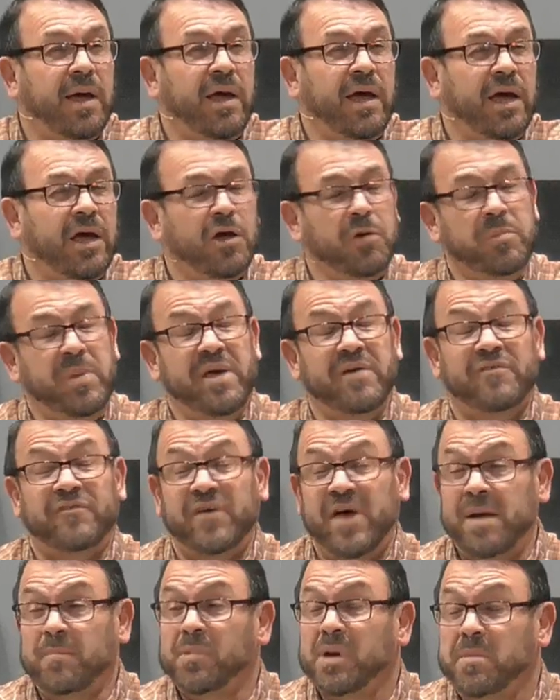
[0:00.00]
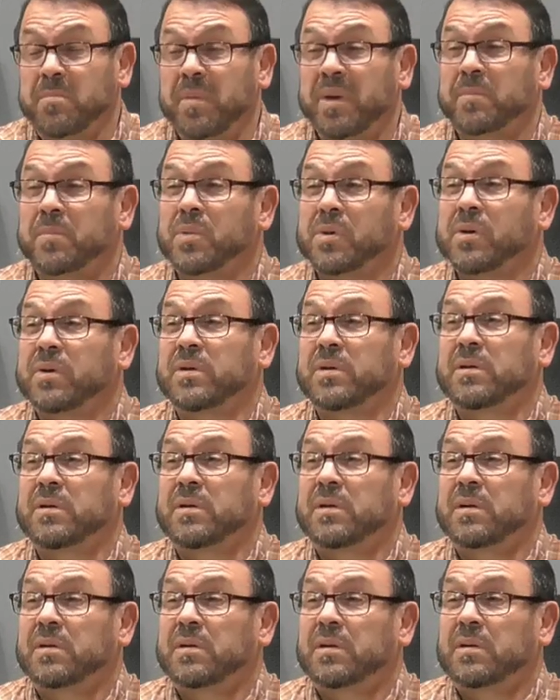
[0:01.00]
It could be a family member.
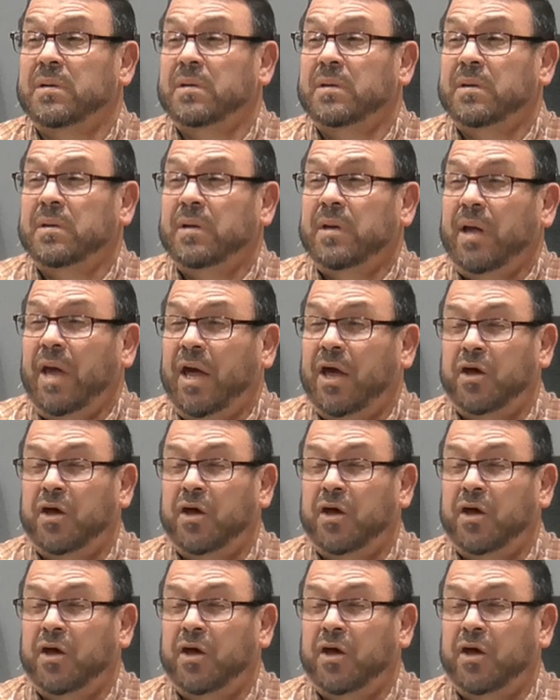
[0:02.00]
It